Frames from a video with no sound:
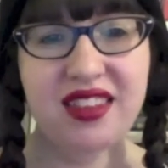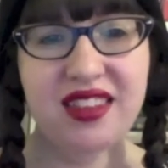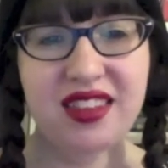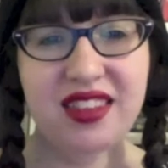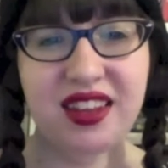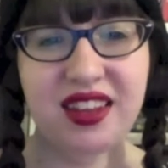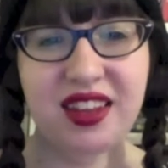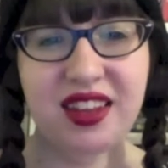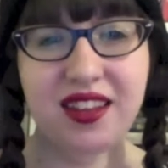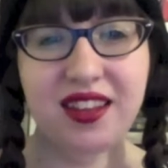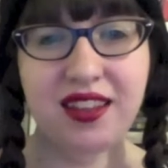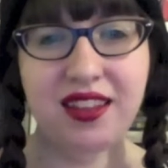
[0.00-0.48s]

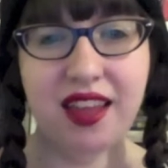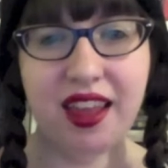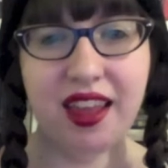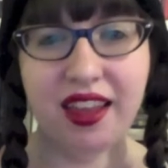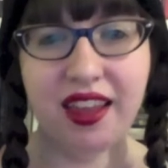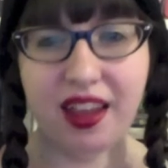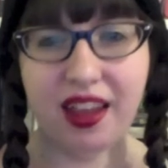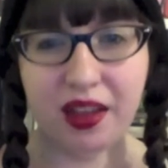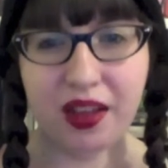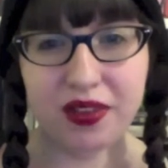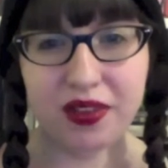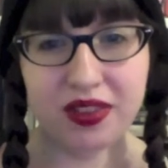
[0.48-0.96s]
didn't
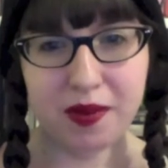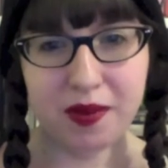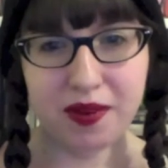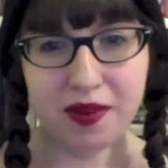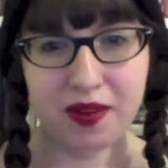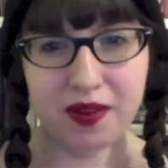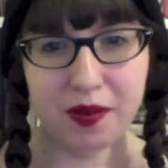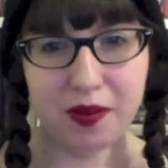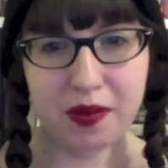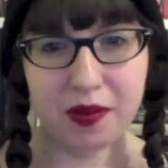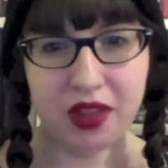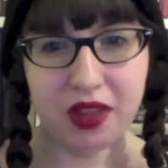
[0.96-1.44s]
like how some
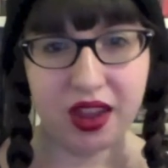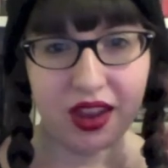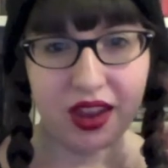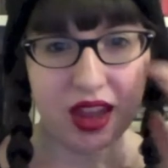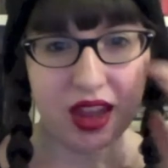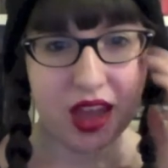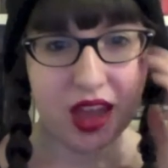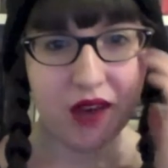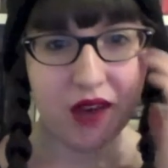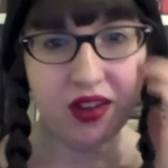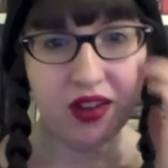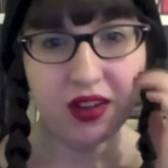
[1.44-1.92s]
of it
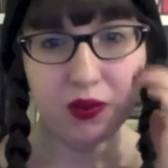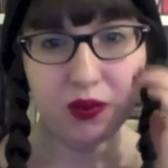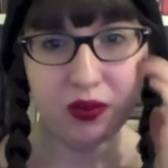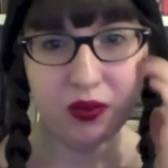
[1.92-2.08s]
played out.